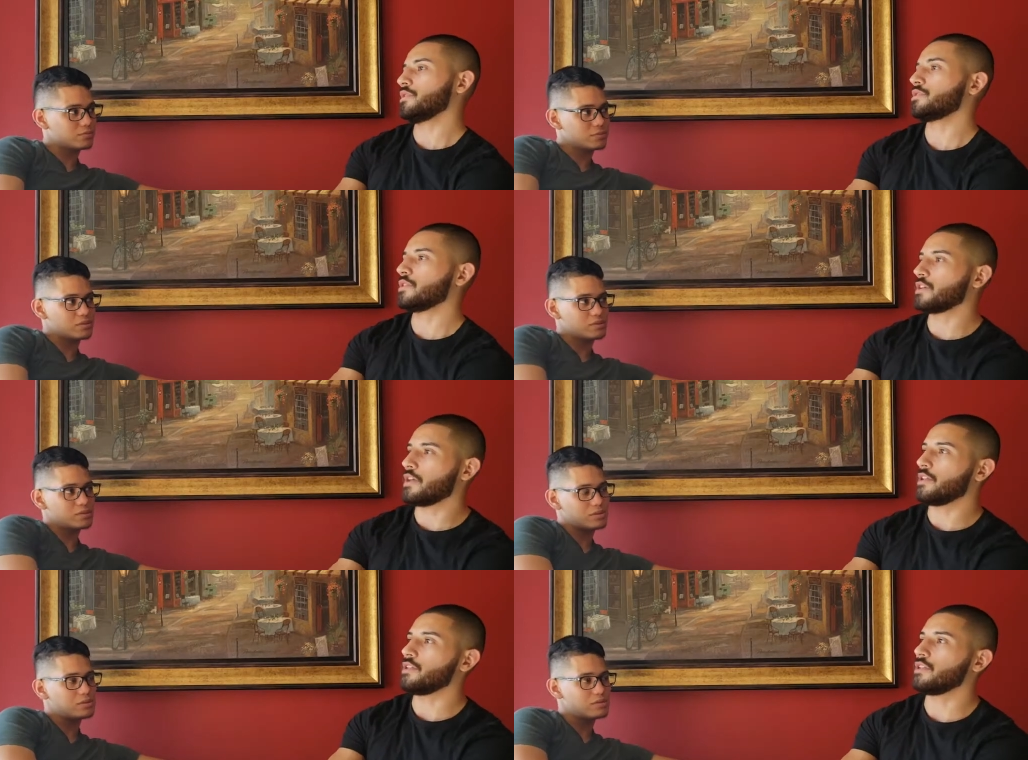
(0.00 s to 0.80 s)
Speaker 1: it's
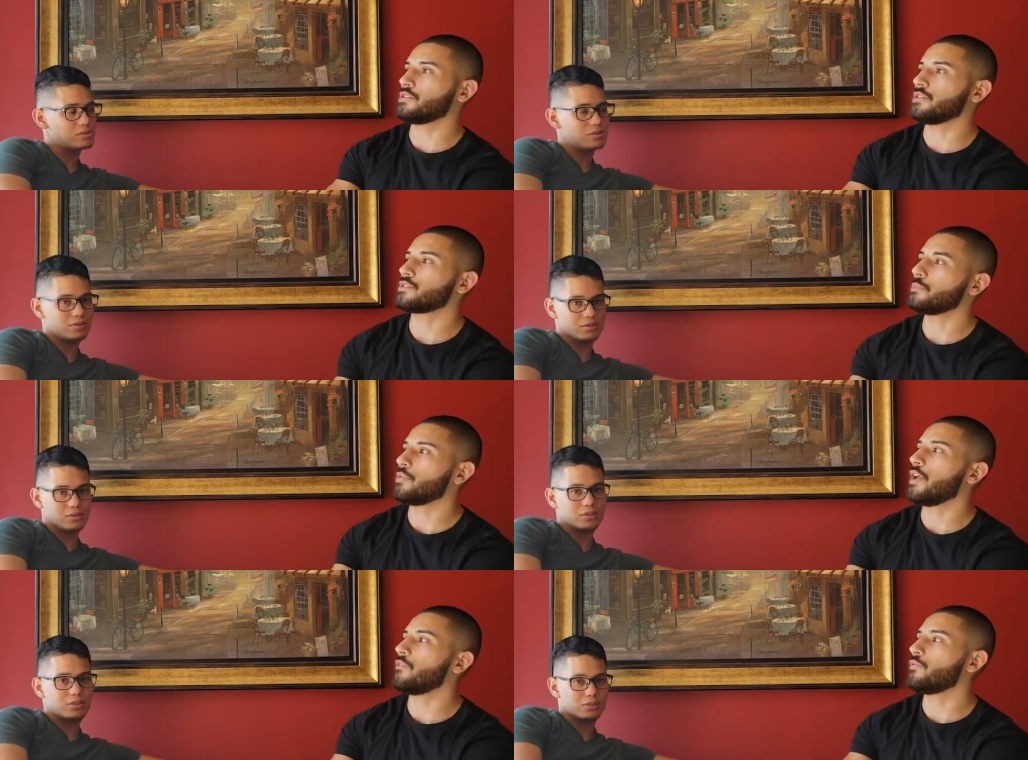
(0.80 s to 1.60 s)
again, it's, it's a
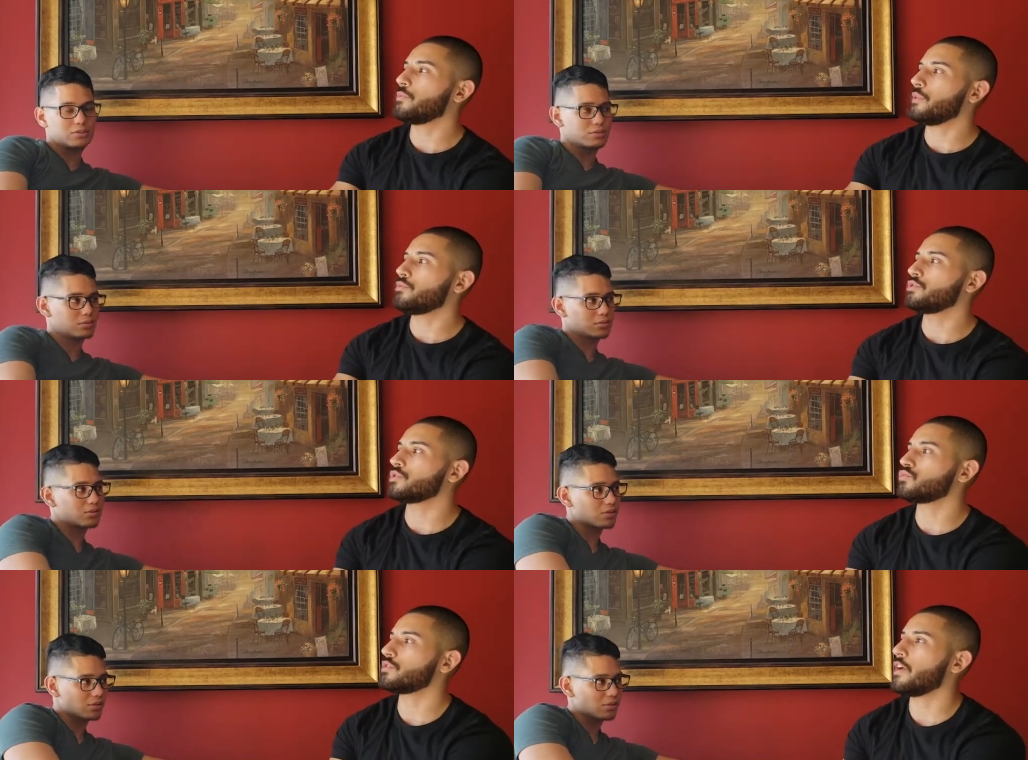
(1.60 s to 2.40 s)
platform that we
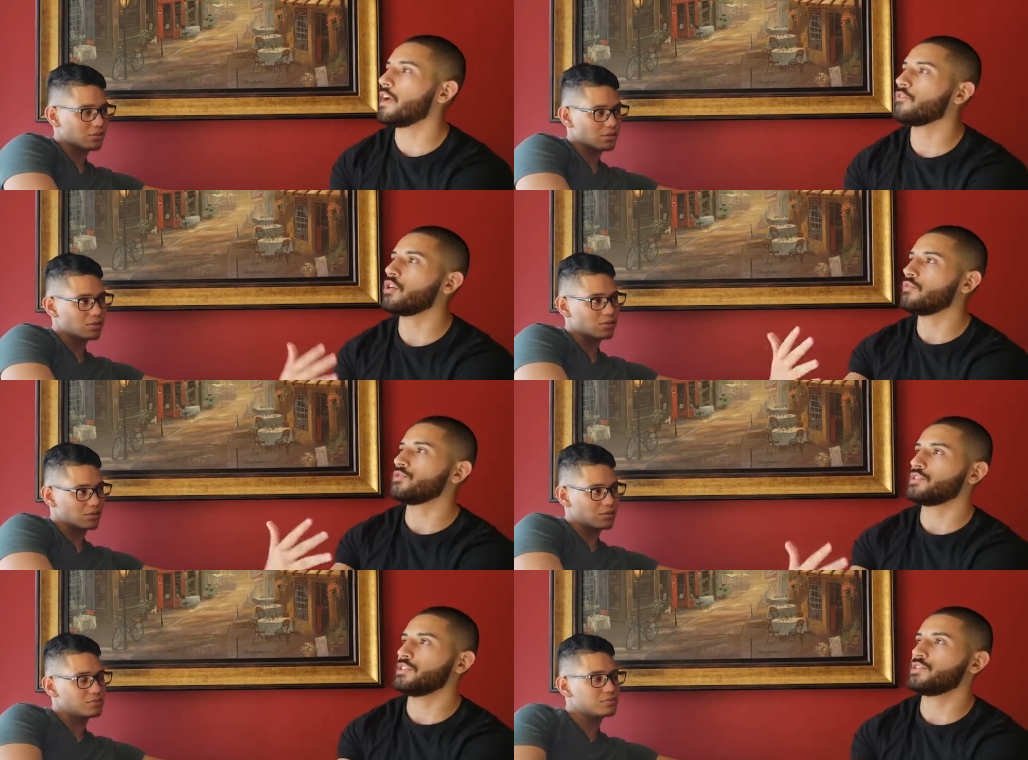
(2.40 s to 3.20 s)
just want to have
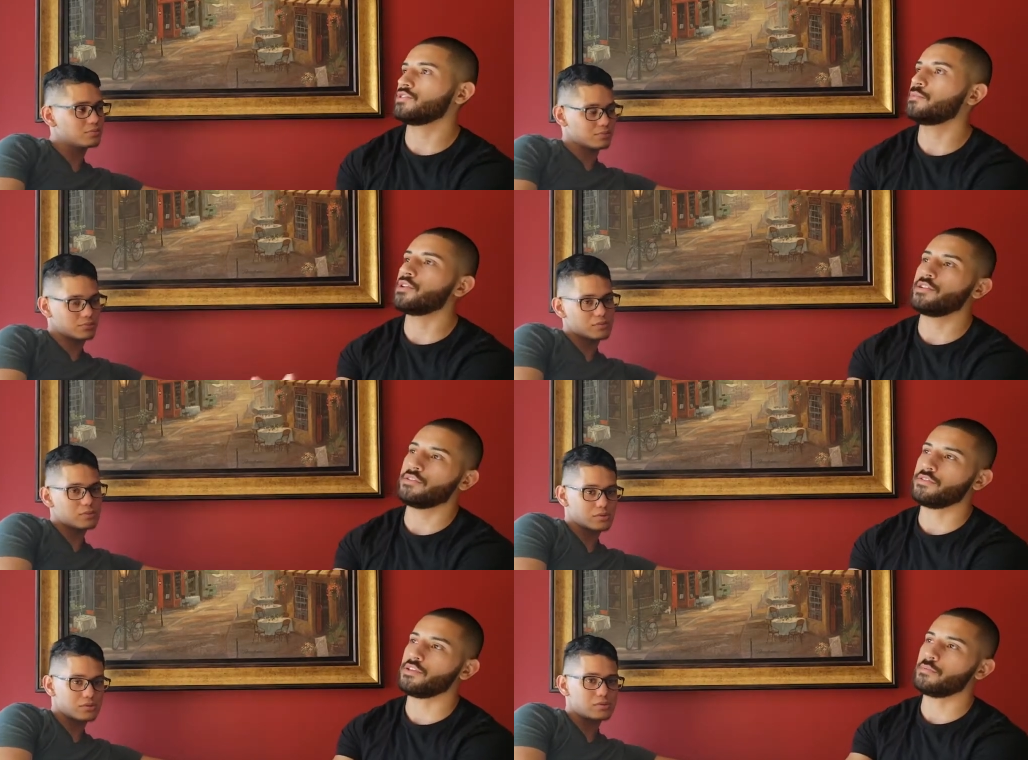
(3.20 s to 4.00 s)
conversations about
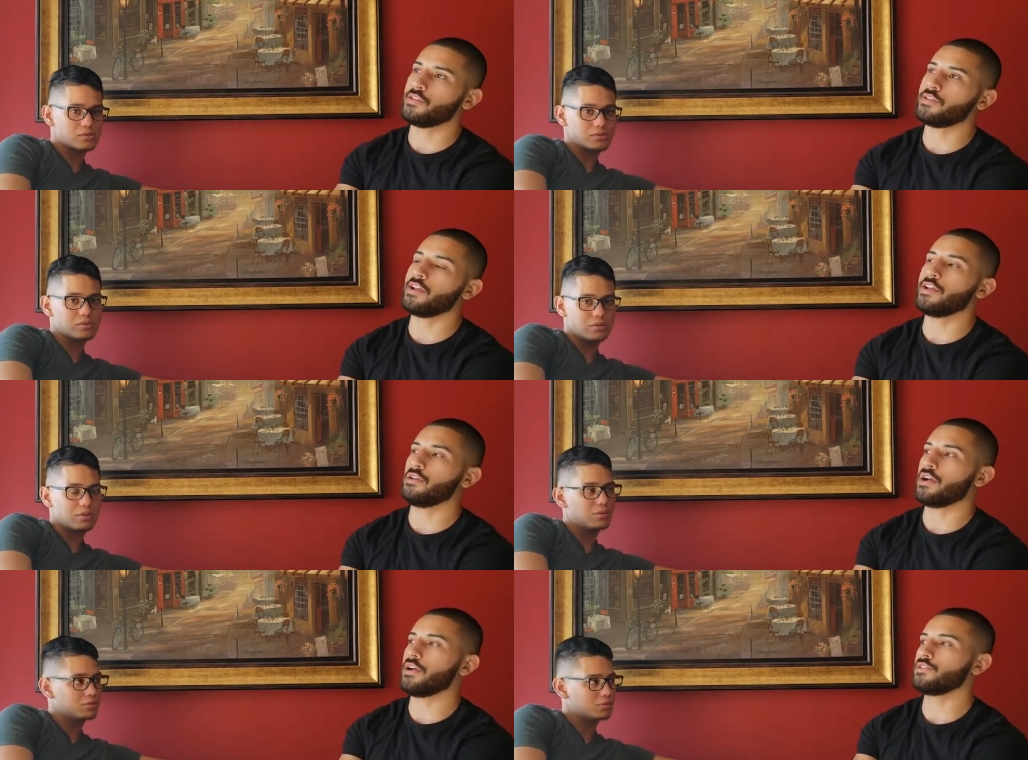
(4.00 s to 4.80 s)
anything. Yeah, man. That,
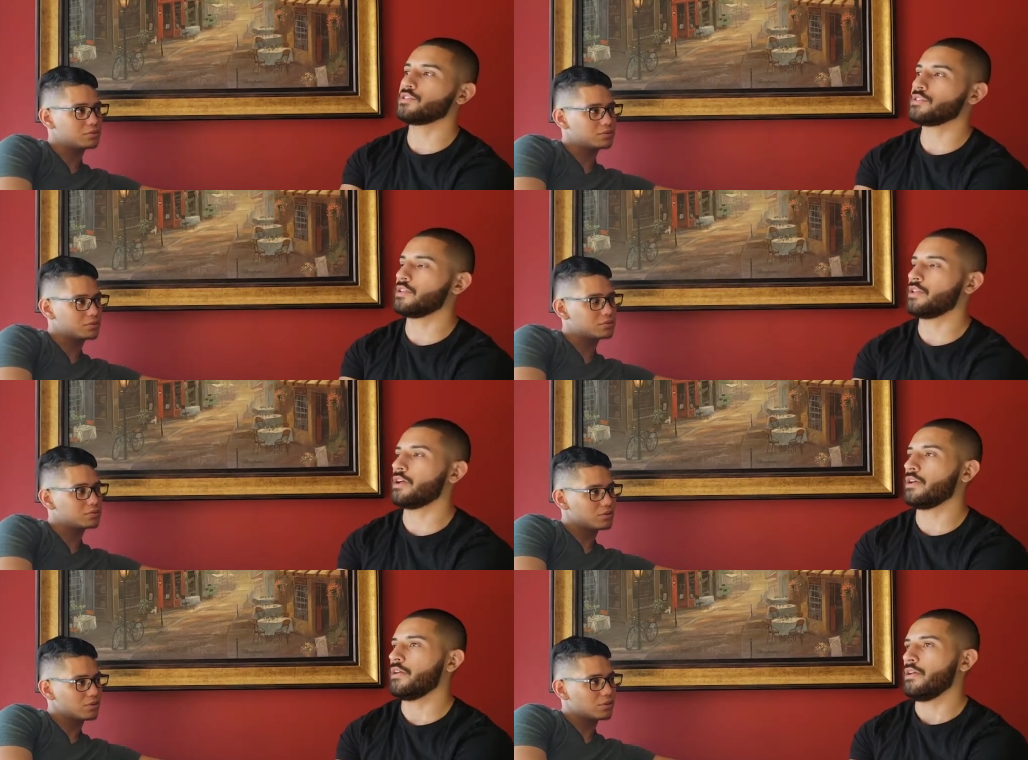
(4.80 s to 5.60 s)
I, I understand
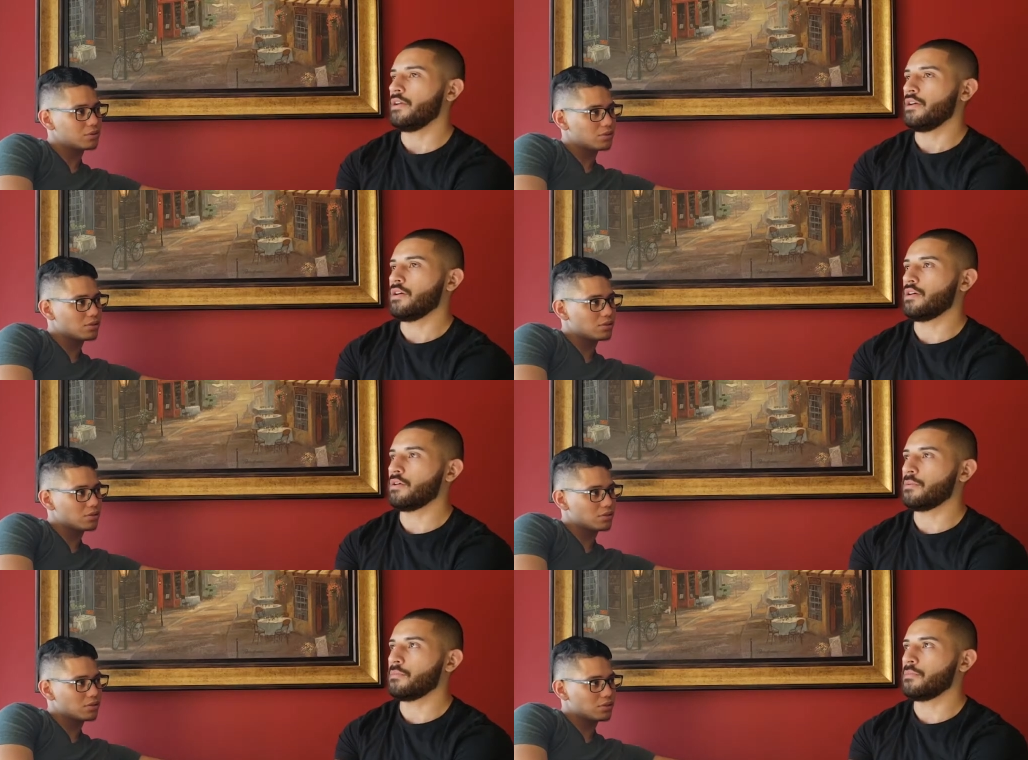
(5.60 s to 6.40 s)
that,
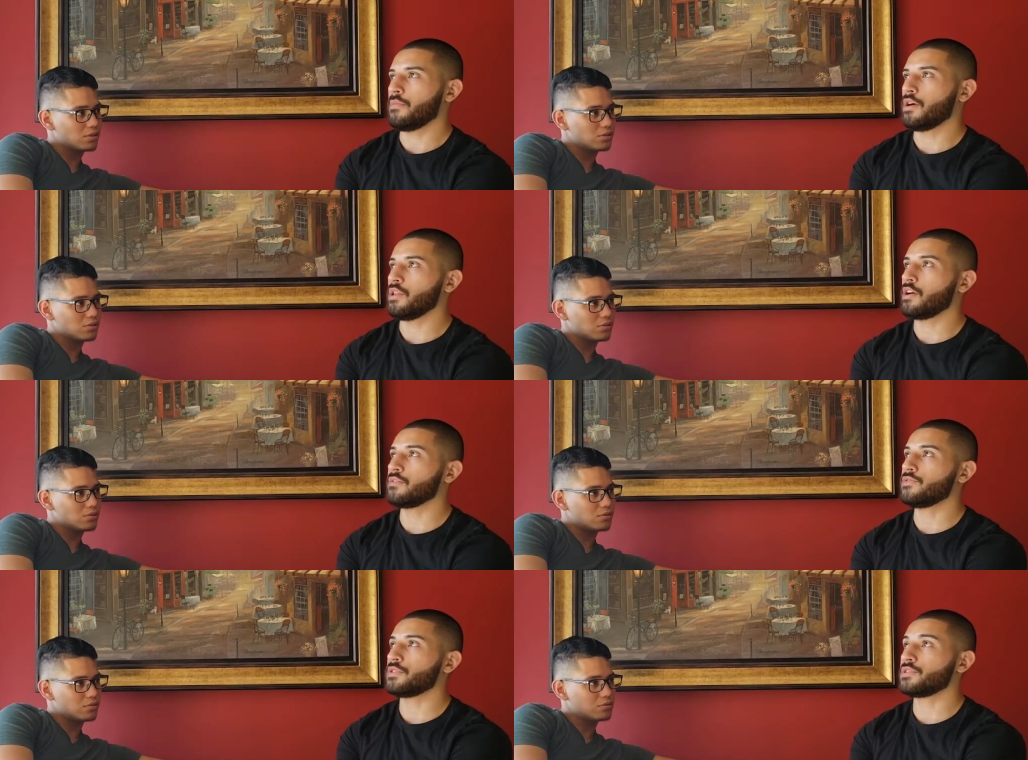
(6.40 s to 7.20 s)
um, a lot
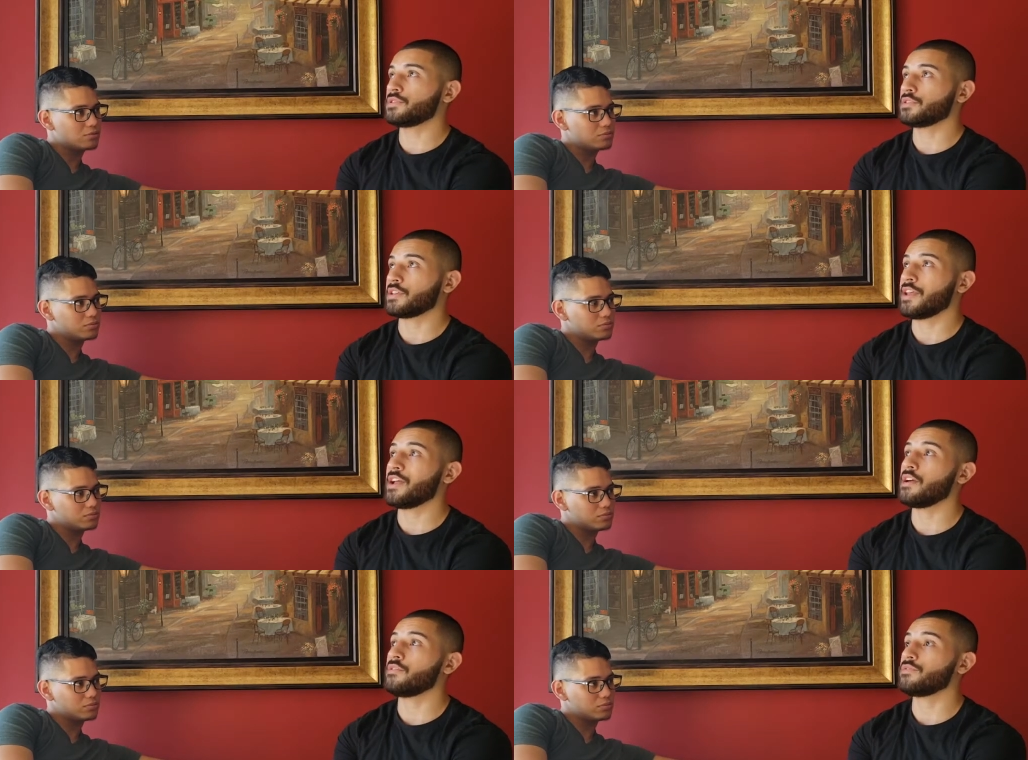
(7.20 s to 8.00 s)
of us can
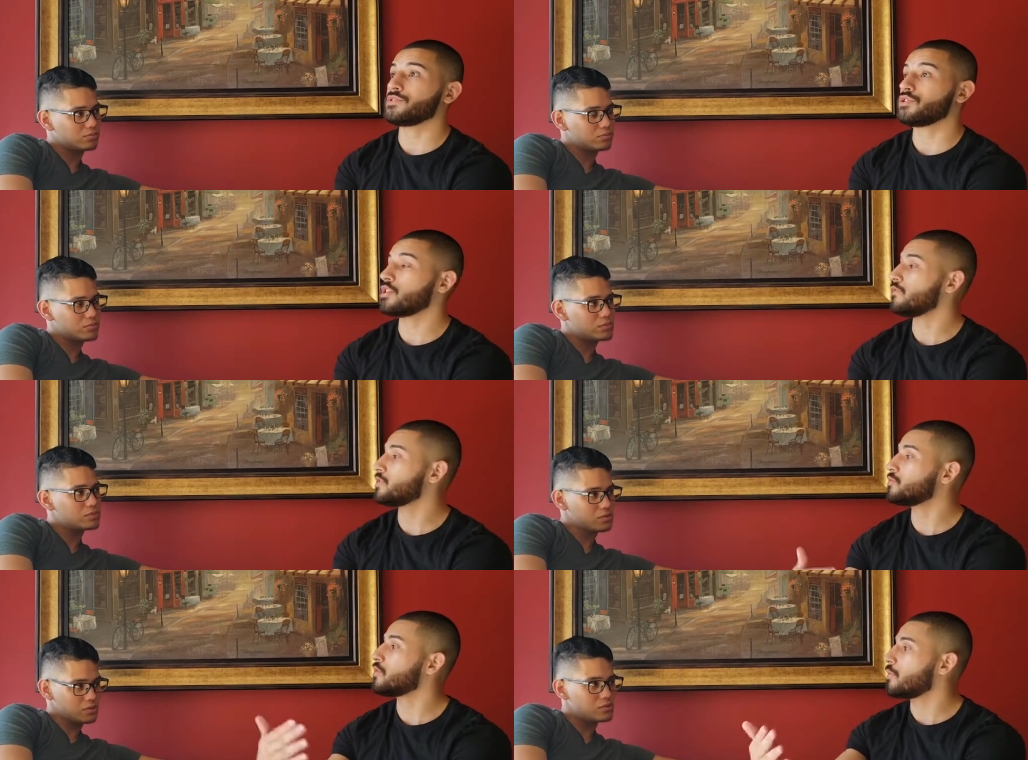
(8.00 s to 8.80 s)
have certain
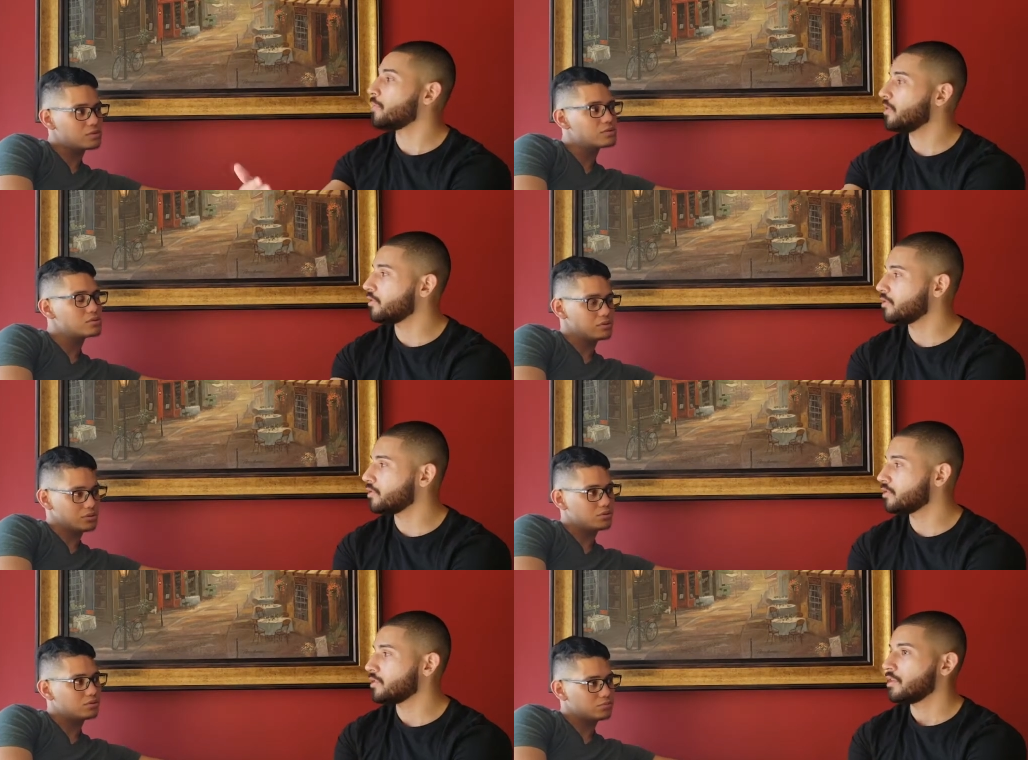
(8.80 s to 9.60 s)
conversations with our
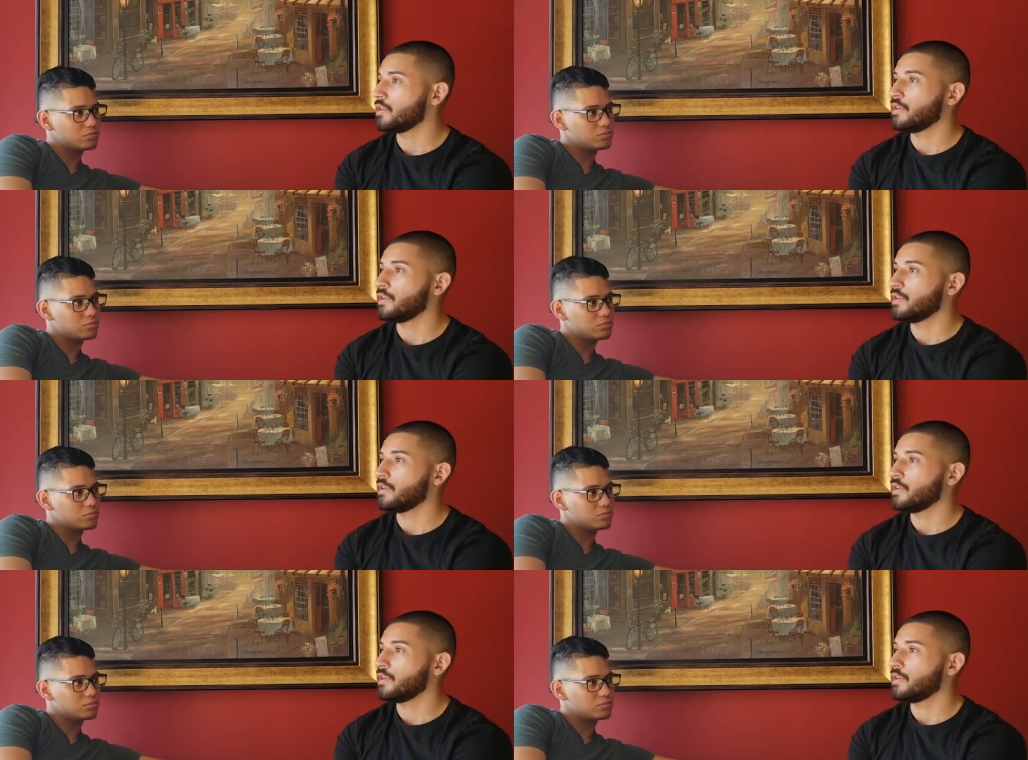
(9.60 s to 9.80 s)
parents,